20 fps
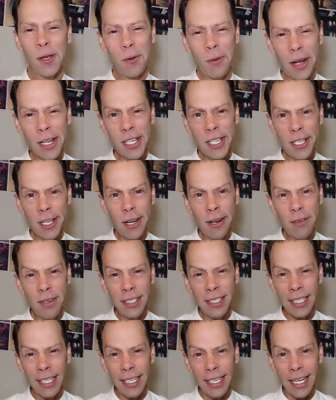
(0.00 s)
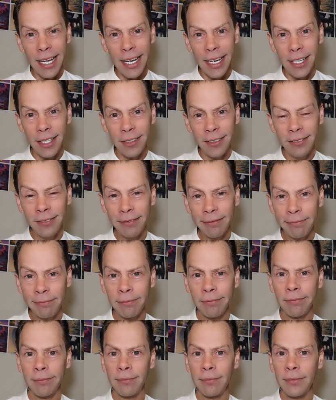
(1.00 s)
What song was it again?
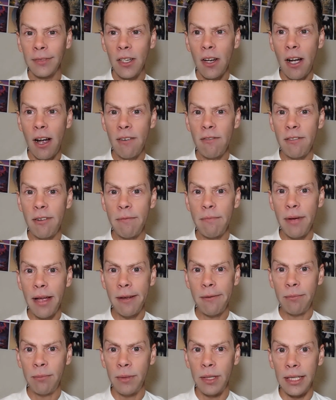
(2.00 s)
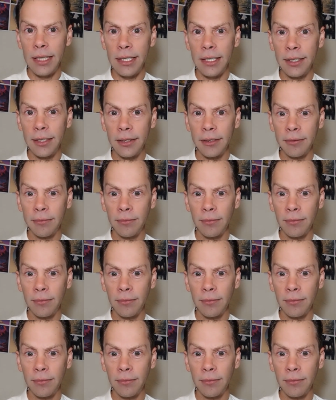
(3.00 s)
Can't remember.